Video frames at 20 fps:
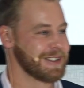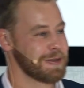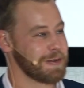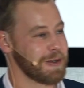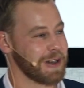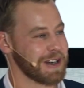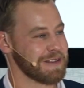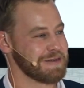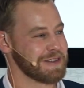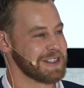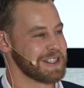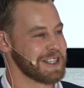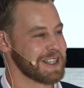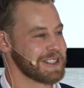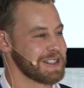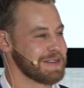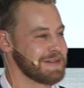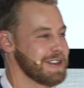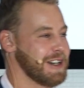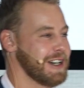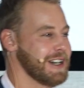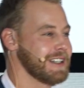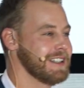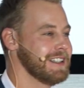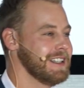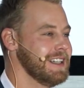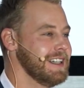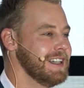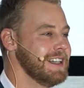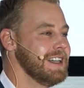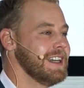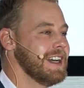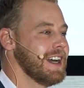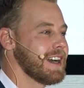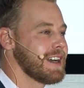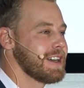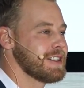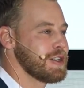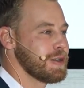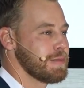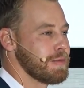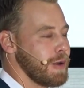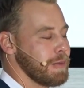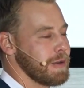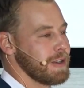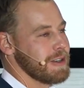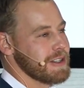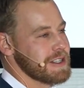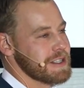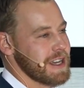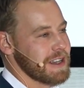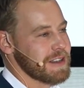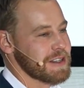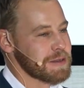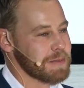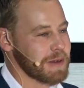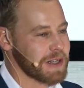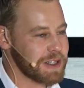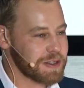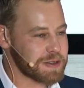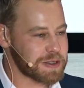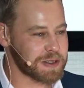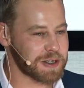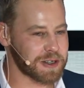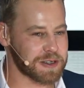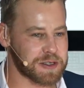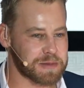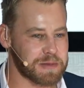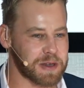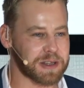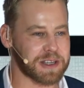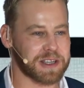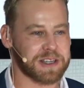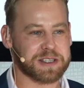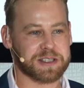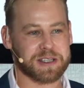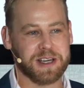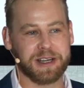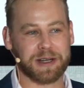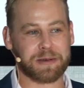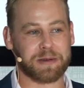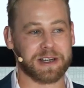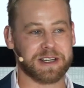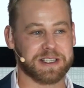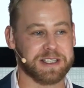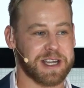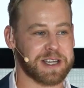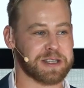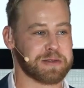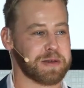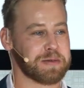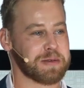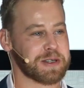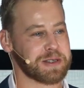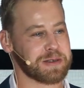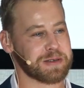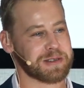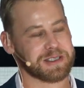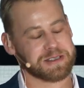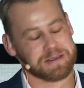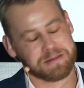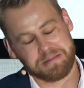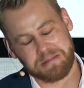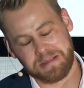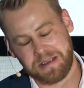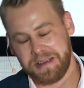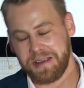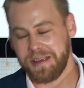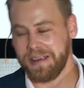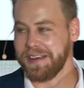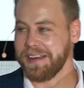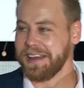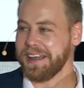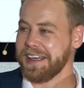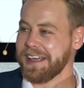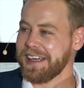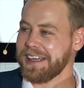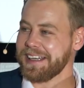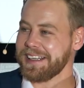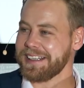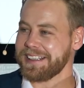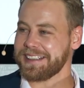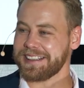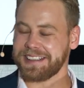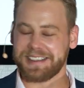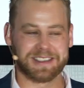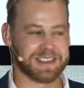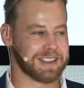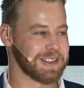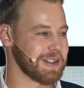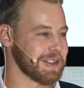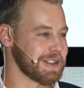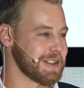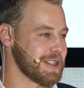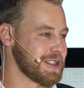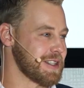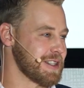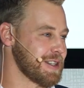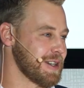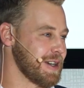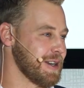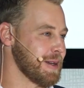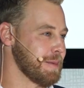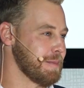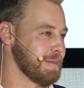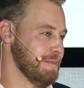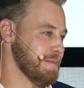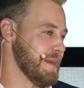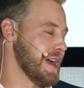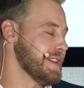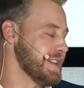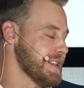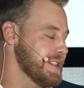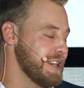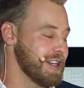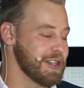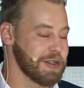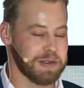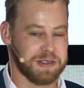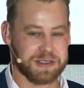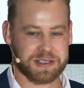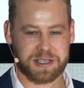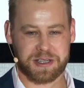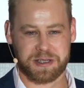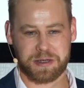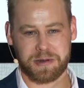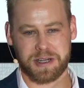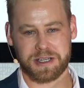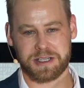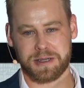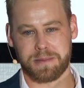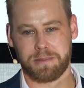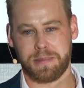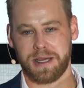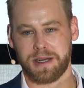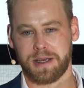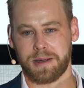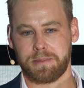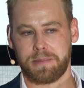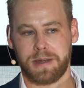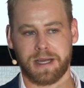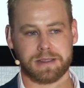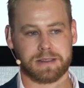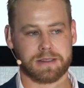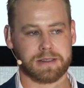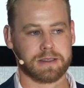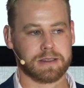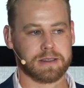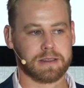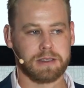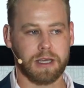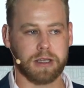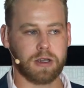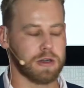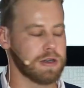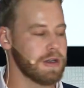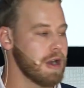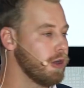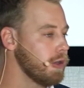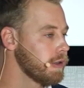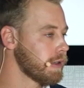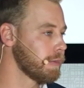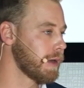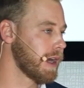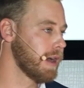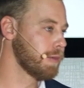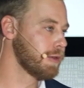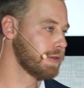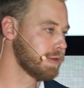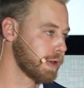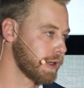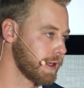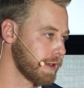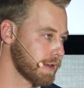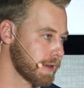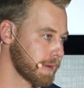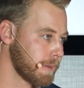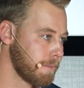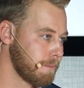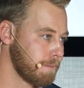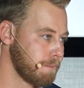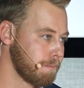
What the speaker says: Quite a vindictive guy. I should probably not say this, but he used to go and smoke in his tidy-whities as well, which was not necessarily made the situation better, but they couldn't hold him liable for anything.